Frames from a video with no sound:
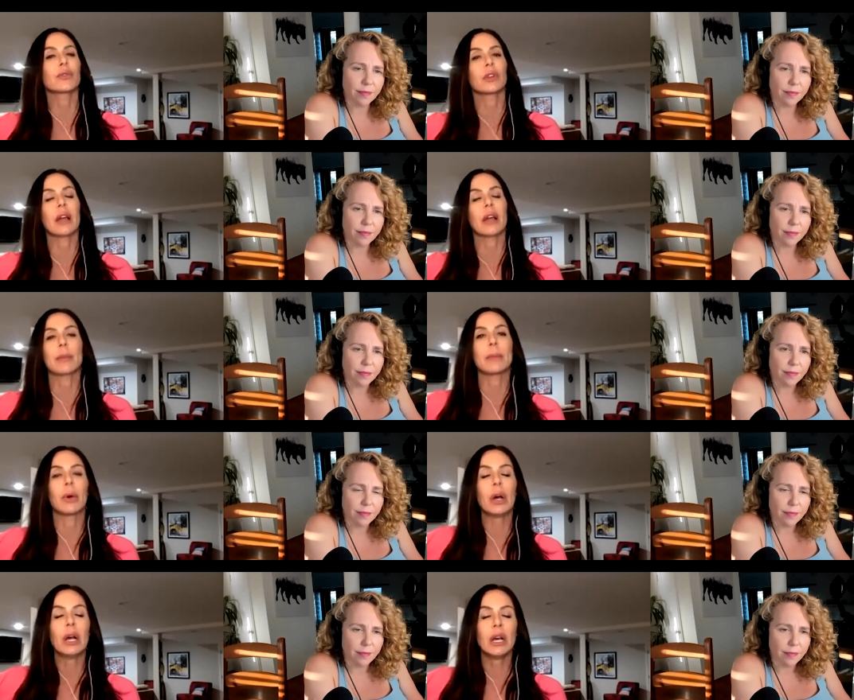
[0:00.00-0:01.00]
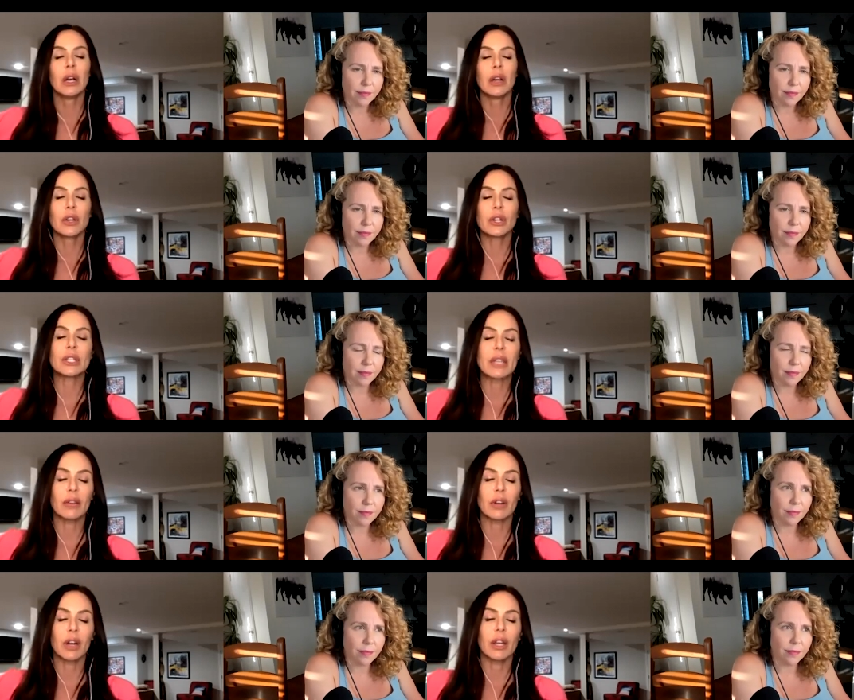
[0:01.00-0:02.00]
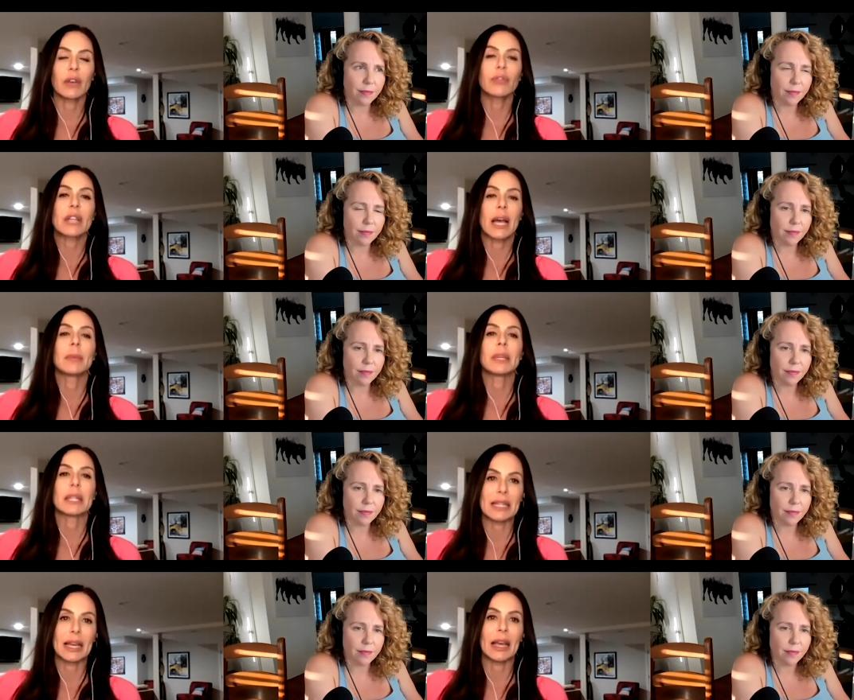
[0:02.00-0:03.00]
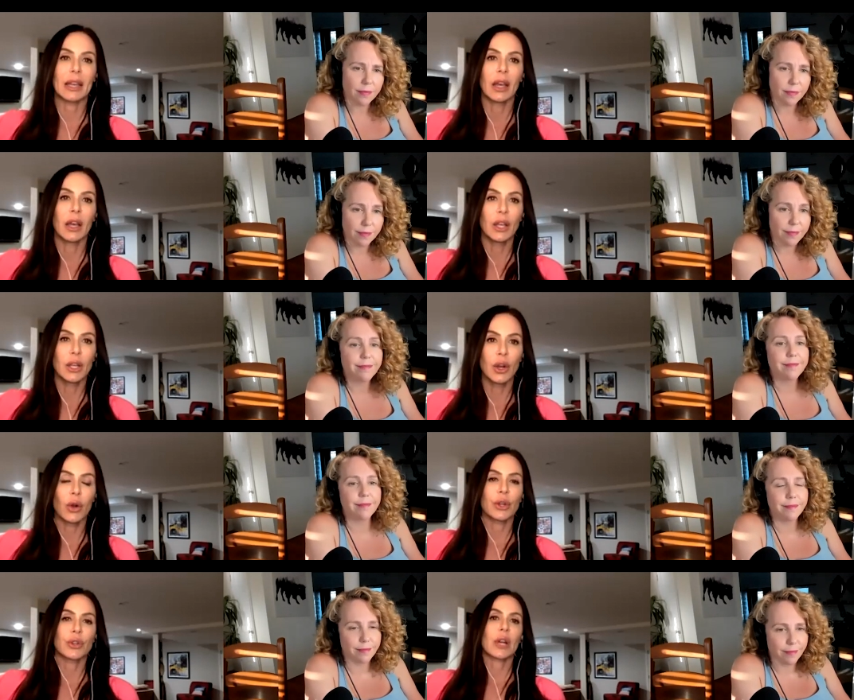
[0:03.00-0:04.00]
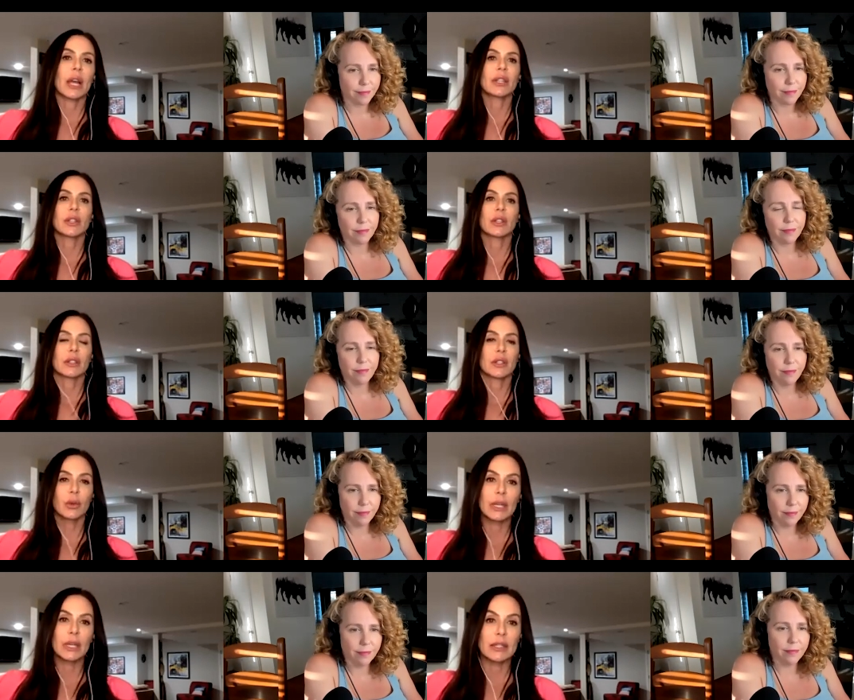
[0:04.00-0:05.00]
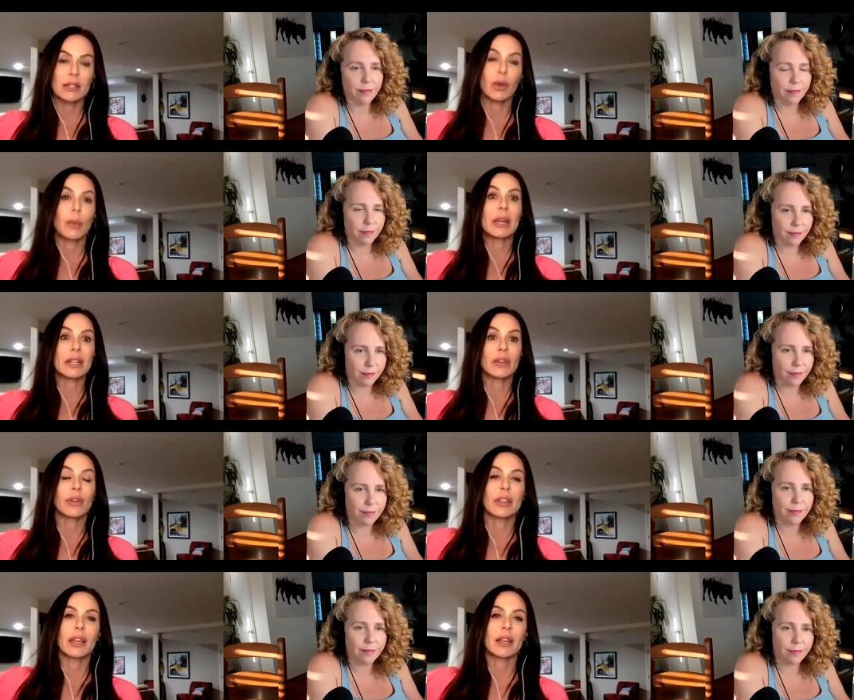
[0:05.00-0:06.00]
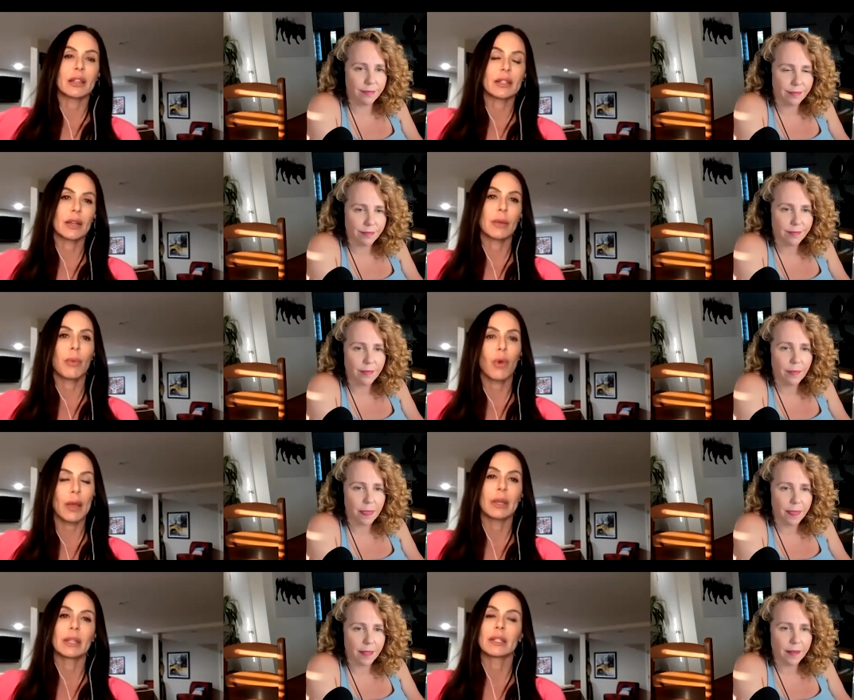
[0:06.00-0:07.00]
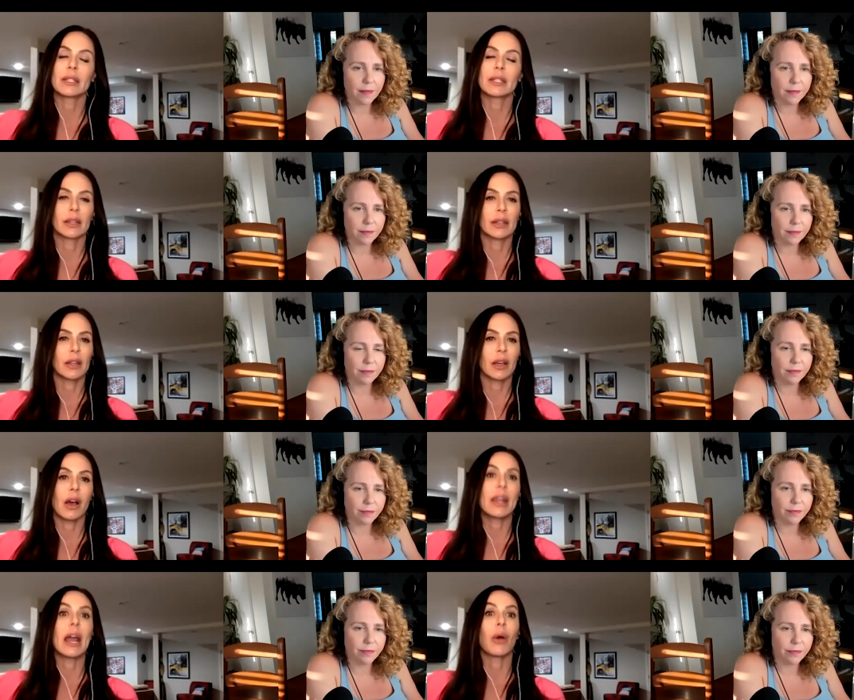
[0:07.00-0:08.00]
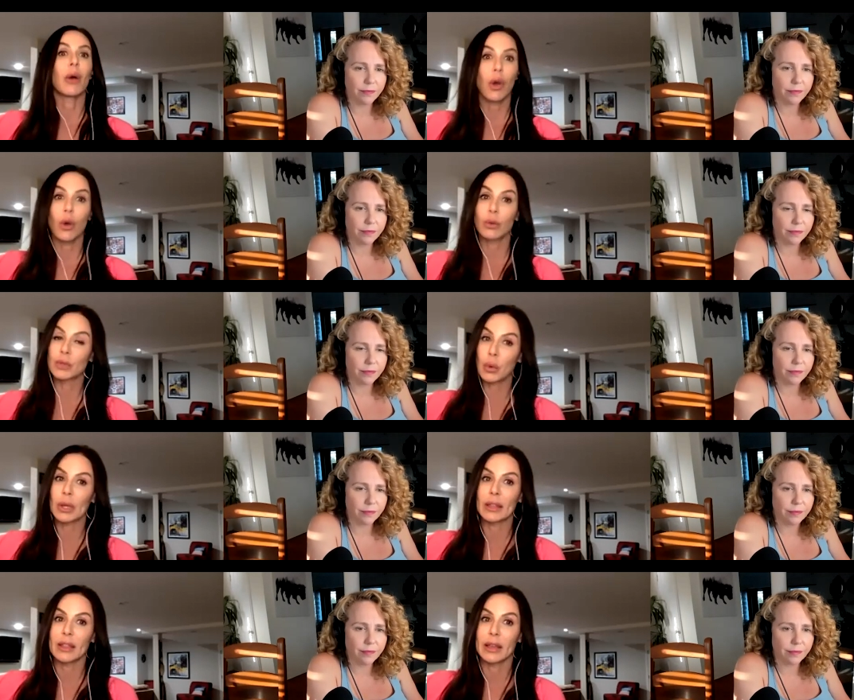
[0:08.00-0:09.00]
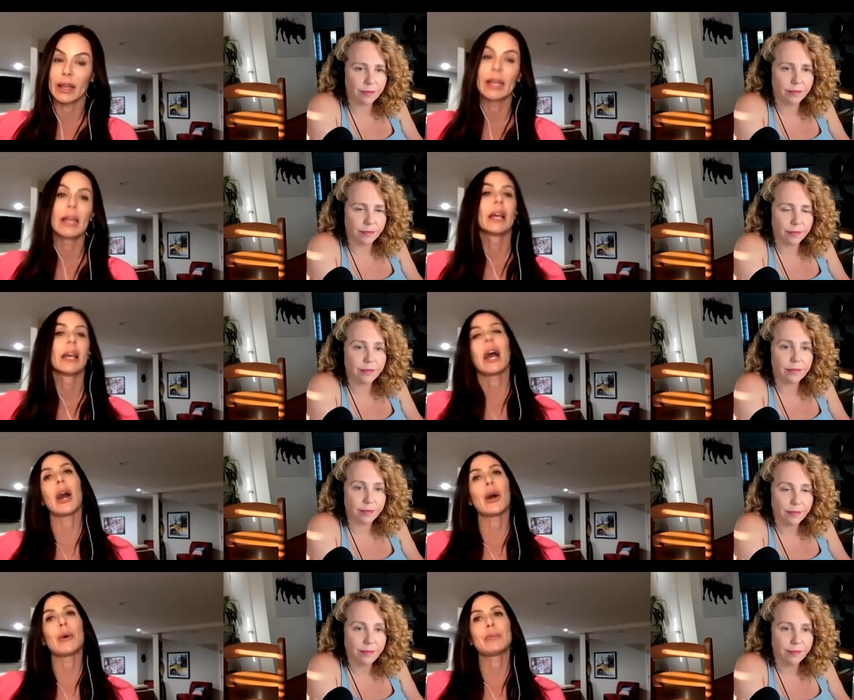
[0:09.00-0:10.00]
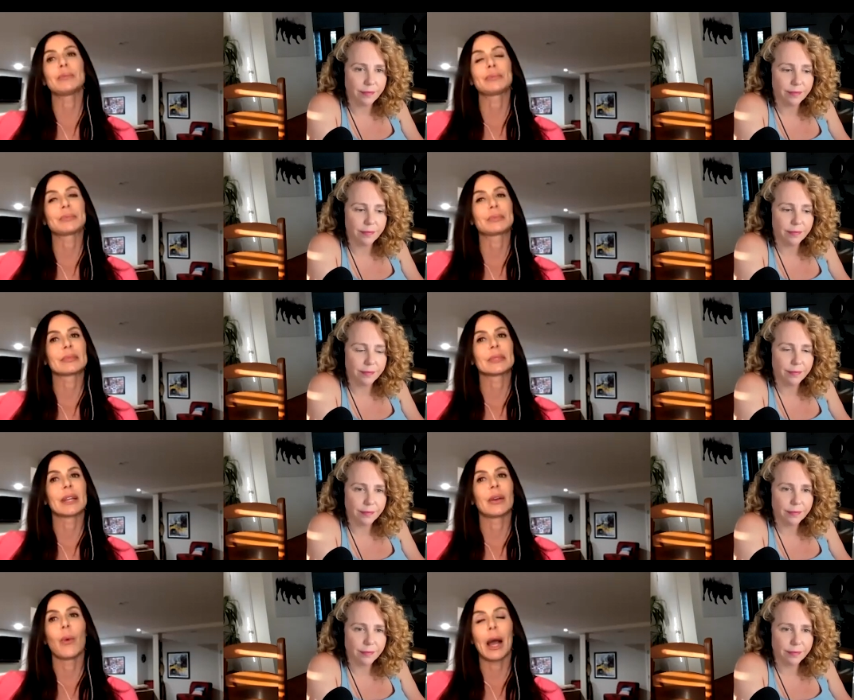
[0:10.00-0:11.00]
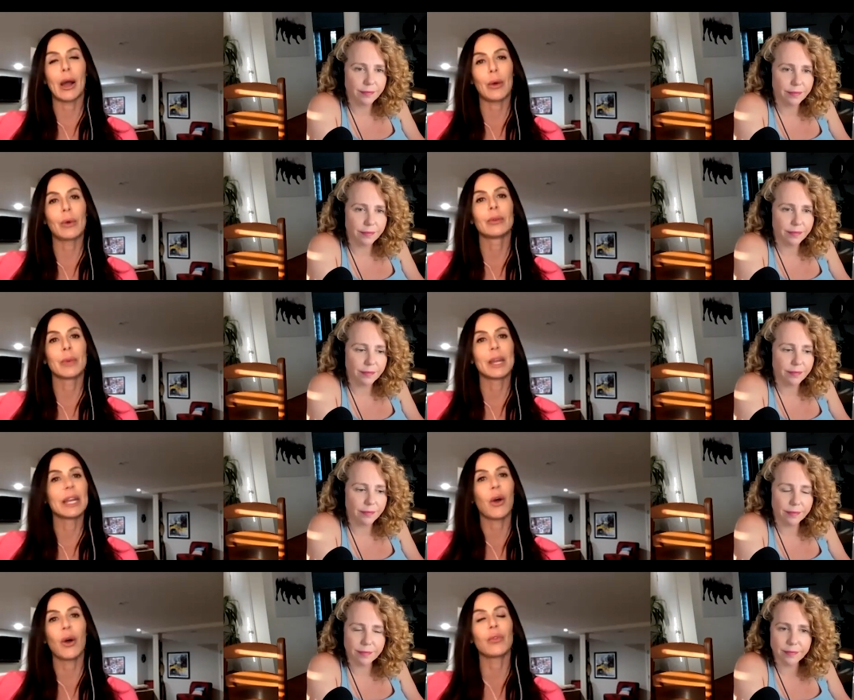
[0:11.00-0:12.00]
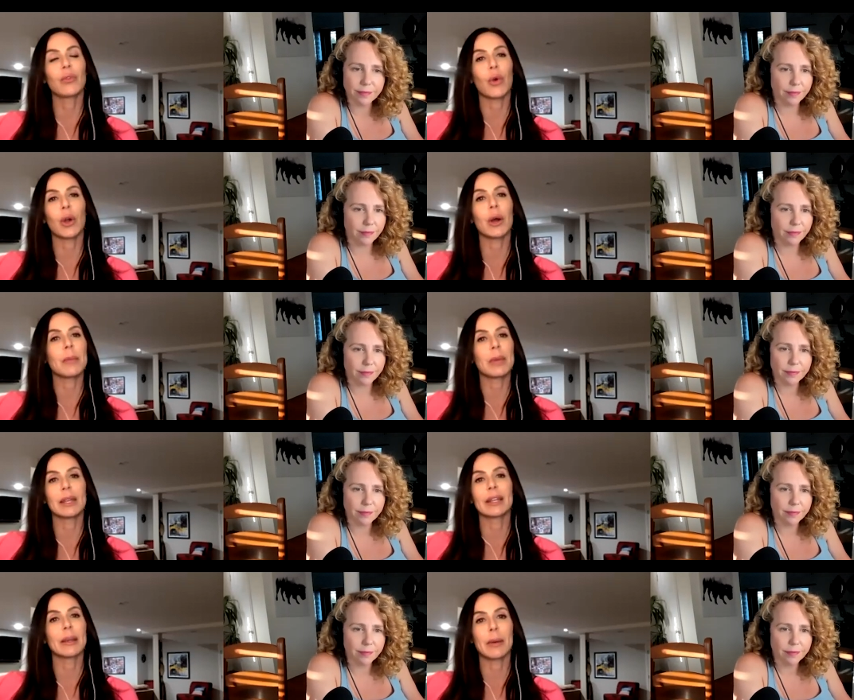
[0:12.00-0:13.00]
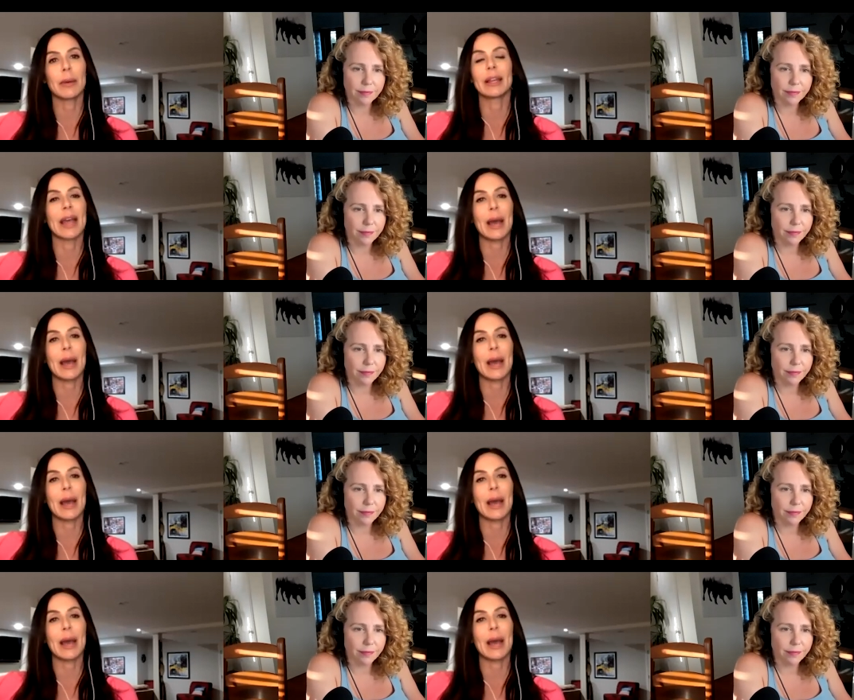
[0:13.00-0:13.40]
Speaker 1: for a lot of people, there's never enough time in a day. You know, you're trying to squeeze so many different things and appointments, and uh, now with the homeschooling thing. Um, wow, we need a whole forum and an